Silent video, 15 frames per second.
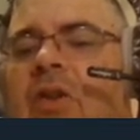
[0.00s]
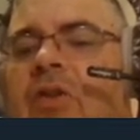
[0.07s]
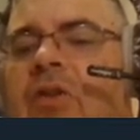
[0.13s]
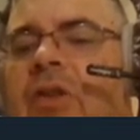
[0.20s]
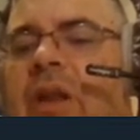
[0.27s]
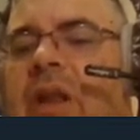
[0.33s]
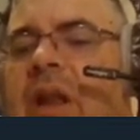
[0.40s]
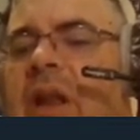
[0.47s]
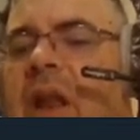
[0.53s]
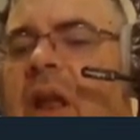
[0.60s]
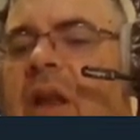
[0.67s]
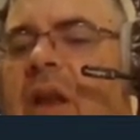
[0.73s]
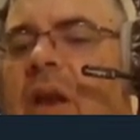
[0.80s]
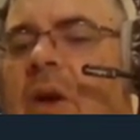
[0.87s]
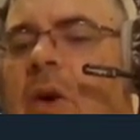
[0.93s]
She did
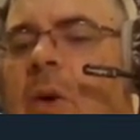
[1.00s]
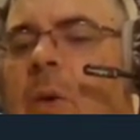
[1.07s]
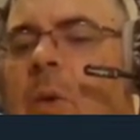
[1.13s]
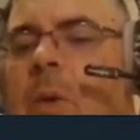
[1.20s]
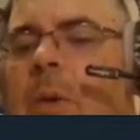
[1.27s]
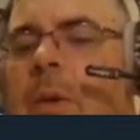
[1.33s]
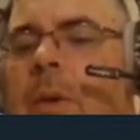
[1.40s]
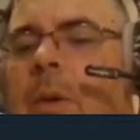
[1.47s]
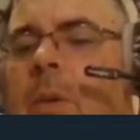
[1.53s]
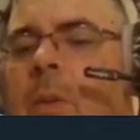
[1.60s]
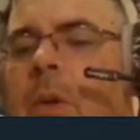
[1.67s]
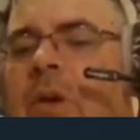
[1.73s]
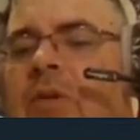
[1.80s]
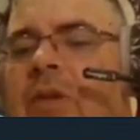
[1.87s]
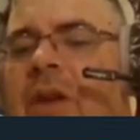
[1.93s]
not know
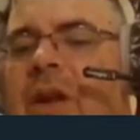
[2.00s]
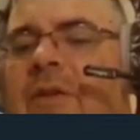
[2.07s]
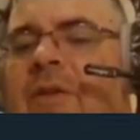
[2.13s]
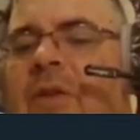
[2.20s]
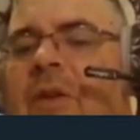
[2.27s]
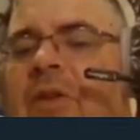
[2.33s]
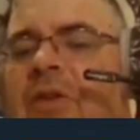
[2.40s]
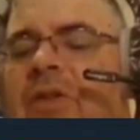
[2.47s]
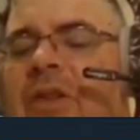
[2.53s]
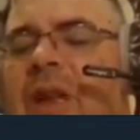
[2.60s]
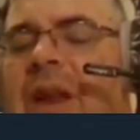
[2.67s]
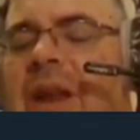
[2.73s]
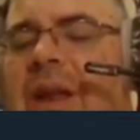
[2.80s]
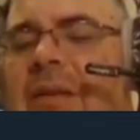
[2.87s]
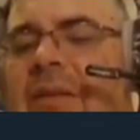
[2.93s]
when she had first
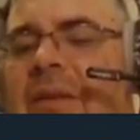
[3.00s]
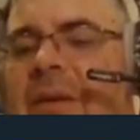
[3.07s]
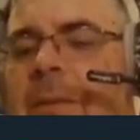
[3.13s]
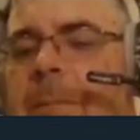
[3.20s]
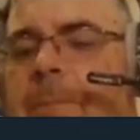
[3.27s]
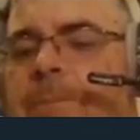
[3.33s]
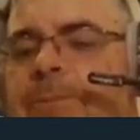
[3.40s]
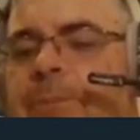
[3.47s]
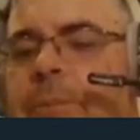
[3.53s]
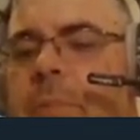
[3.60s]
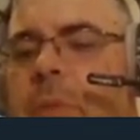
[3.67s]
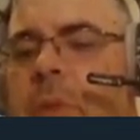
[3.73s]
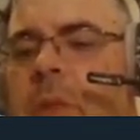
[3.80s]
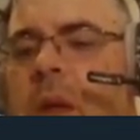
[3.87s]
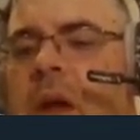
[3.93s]
seen it.
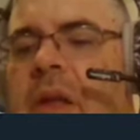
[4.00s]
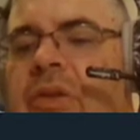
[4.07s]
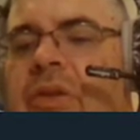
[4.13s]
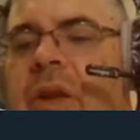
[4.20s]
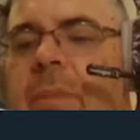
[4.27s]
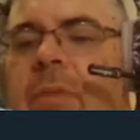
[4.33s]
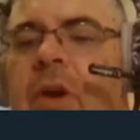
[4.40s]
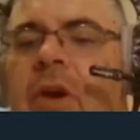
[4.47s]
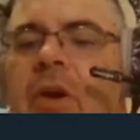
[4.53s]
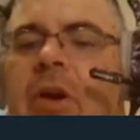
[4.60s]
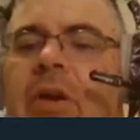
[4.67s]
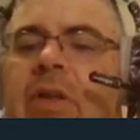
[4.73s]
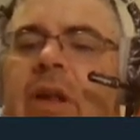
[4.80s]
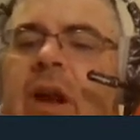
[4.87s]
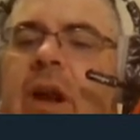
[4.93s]
It seemed to
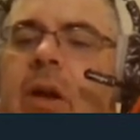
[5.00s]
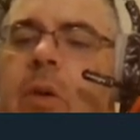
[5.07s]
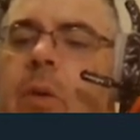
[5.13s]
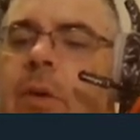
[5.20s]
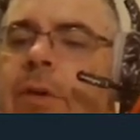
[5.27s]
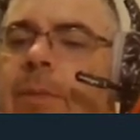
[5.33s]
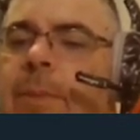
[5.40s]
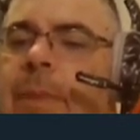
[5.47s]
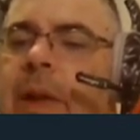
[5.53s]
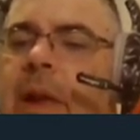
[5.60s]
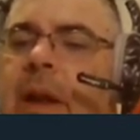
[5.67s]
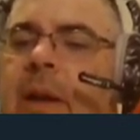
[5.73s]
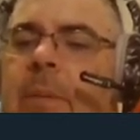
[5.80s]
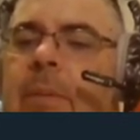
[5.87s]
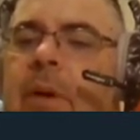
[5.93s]
her that it had always been
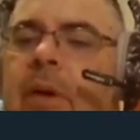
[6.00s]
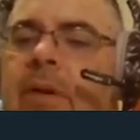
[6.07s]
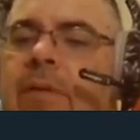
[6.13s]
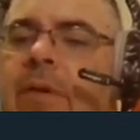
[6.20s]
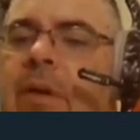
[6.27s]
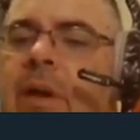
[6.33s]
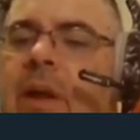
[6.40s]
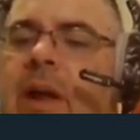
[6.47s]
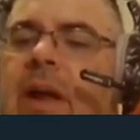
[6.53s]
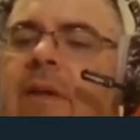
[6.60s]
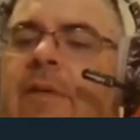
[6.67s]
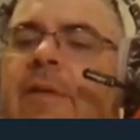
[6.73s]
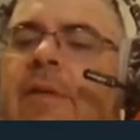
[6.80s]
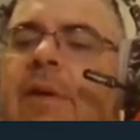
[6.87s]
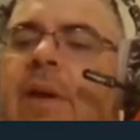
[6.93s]
a part of her
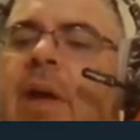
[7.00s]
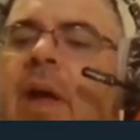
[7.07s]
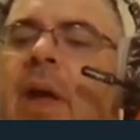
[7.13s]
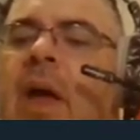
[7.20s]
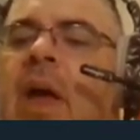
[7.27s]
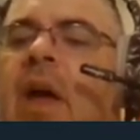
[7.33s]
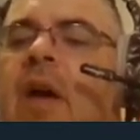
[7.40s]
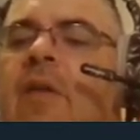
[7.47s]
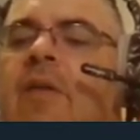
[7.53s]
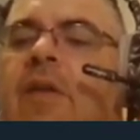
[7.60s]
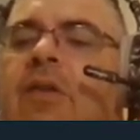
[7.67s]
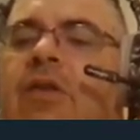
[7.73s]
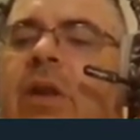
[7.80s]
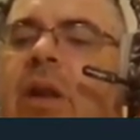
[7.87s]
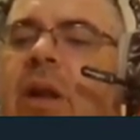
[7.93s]
life, a
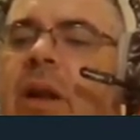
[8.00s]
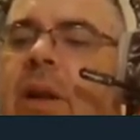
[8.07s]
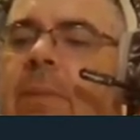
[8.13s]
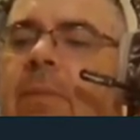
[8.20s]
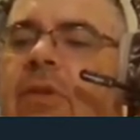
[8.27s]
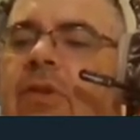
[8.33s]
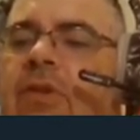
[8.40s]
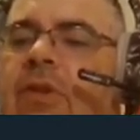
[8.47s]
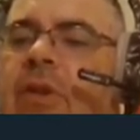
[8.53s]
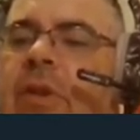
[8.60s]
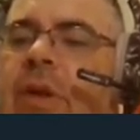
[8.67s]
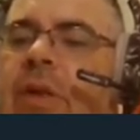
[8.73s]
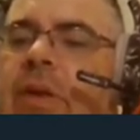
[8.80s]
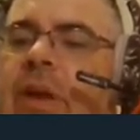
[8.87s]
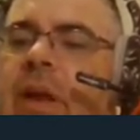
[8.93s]
vision glimpsed
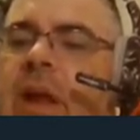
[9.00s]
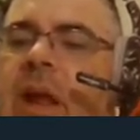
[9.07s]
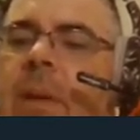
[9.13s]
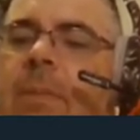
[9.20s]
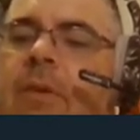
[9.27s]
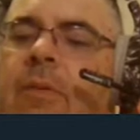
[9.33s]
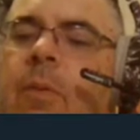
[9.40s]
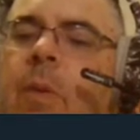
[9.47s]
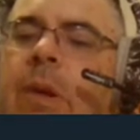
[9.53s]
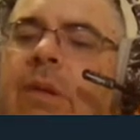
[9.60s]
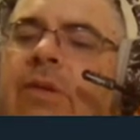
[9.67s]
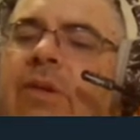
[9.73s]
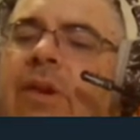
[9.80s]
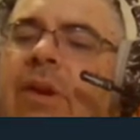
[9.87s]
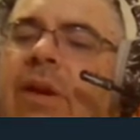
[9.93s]
during the deep of
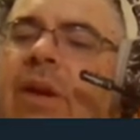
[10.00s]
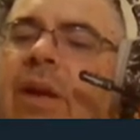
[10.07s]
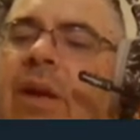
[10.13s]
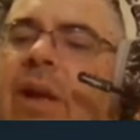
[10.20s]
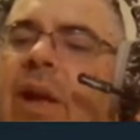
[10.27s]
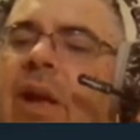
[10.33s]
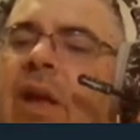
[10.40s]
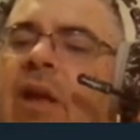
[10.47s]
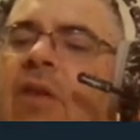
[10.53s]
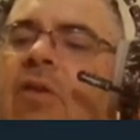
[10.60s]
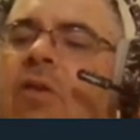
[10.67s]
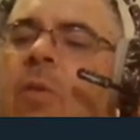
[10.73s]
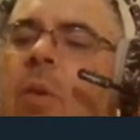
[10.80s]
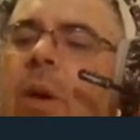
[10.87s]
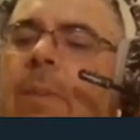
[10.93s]
winter,
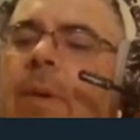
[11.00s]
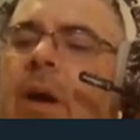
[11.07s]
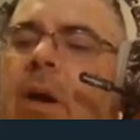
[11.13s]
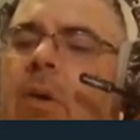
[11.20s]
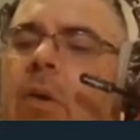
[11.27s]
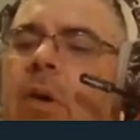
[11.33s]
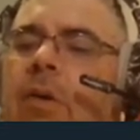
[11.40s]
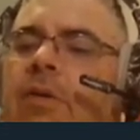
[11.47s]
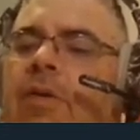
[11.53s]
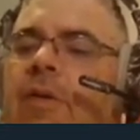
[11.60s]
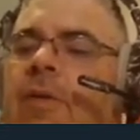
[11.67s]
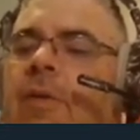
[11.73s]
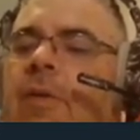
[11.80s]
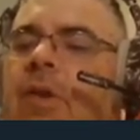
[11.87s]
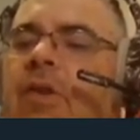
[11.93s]
sweeping across the
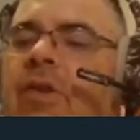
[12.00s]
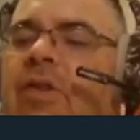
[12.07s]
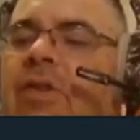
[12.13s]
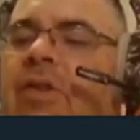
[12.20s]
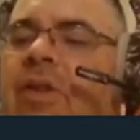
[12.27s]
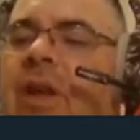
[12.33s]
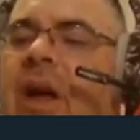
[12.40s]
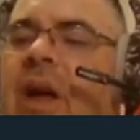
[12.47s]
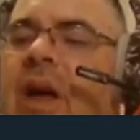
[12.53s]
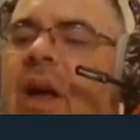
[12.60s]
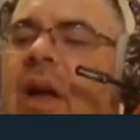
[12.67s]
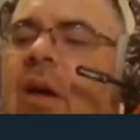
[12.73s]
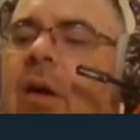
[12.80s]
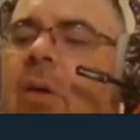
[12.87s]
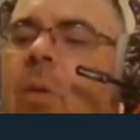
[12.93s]
frigid
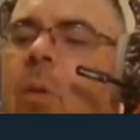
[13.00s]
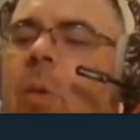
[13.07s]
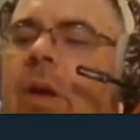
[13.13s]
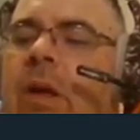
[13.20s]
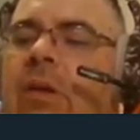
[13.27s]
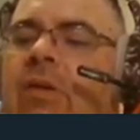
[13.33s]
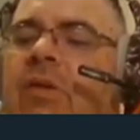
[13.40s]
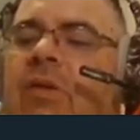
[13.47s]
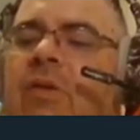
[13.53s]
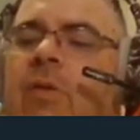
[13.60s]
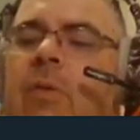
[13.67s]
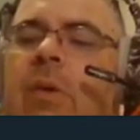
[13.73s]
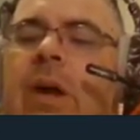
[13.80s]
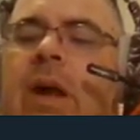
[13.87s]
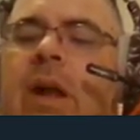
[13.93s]
sky on wings
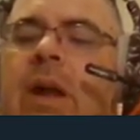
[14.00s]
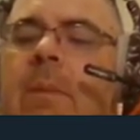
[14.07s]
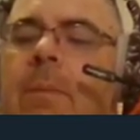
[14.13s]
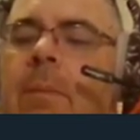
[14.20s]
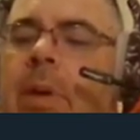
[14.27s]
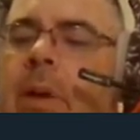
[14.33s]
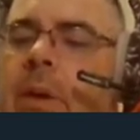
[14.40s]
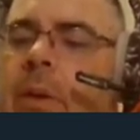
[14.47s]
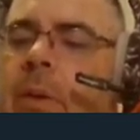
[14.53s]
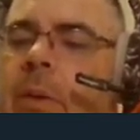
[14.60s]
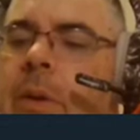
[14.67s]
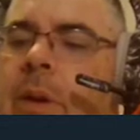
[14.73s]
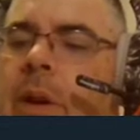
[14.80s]
serene and blue.